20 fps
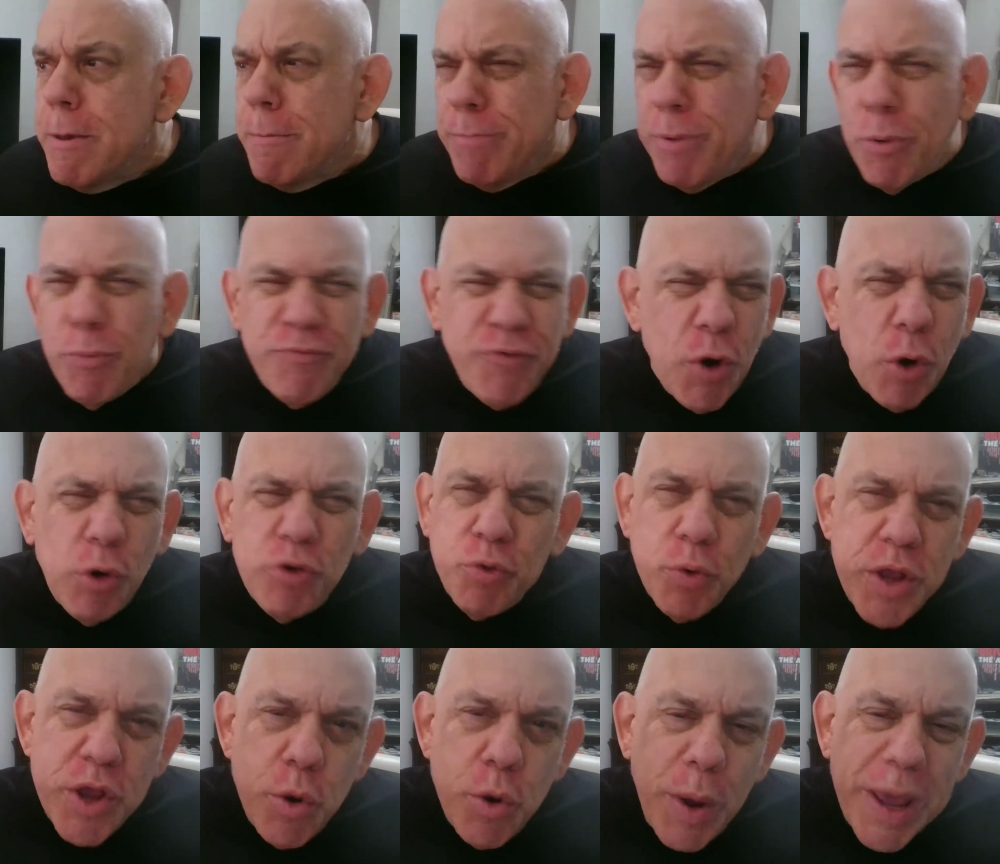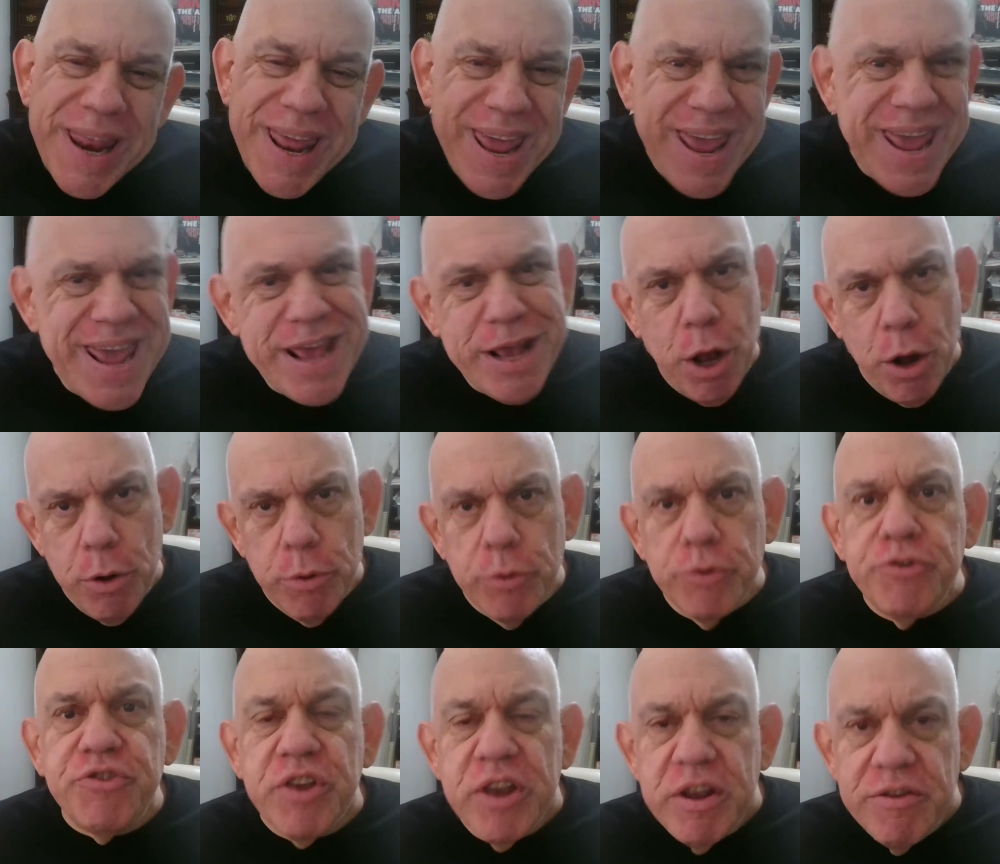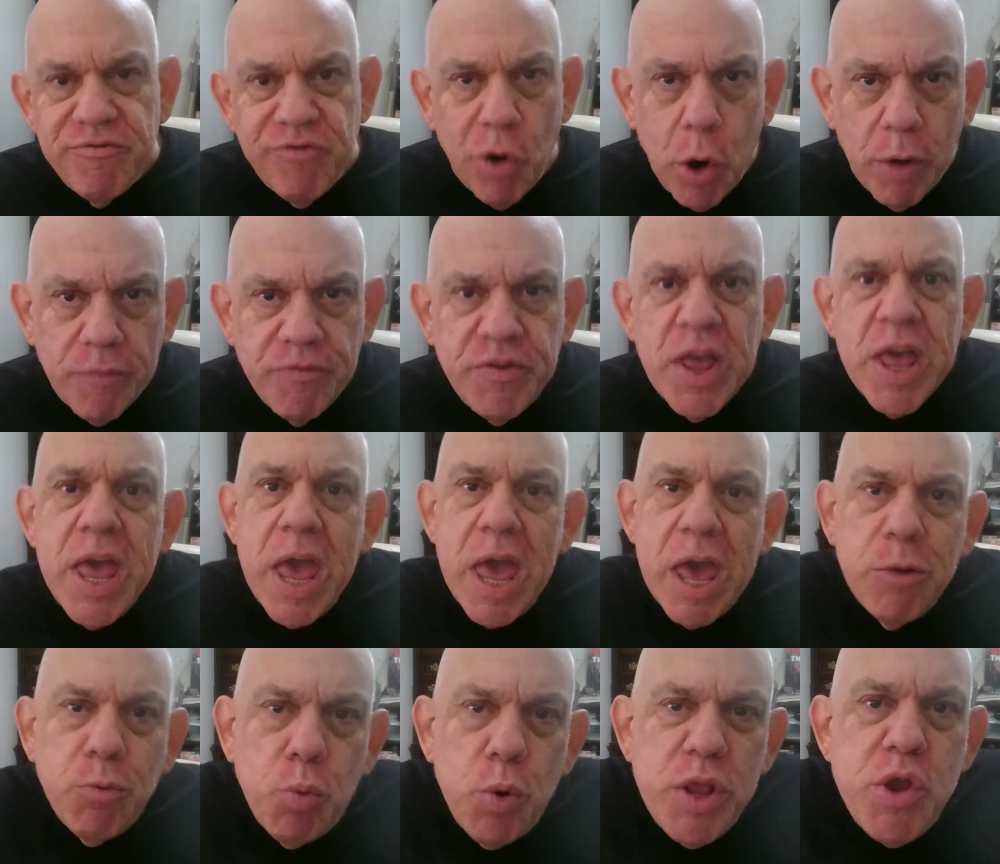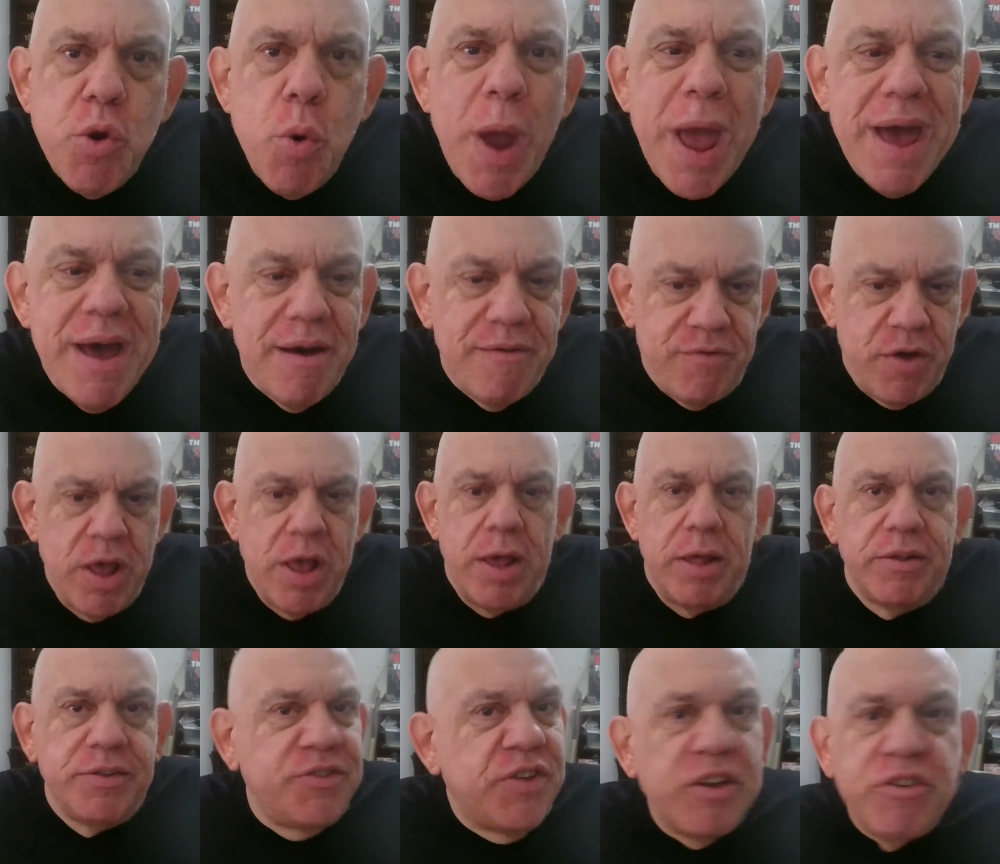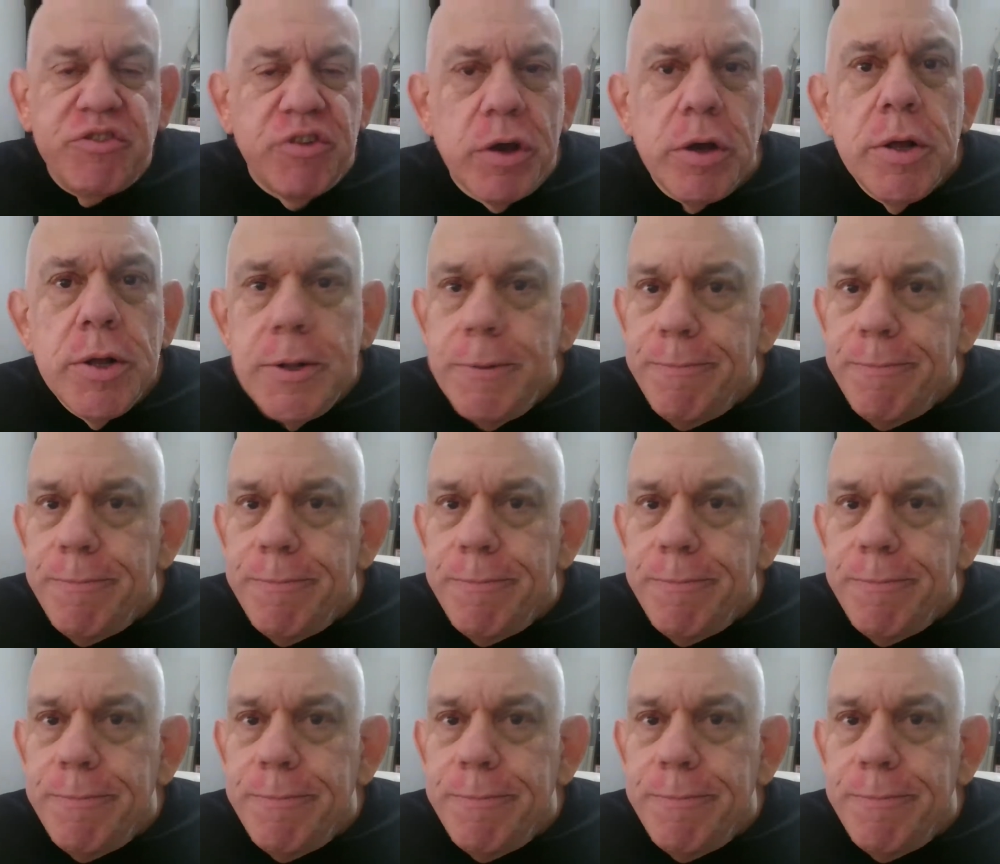But folks, when you get egos involved, and when you have such a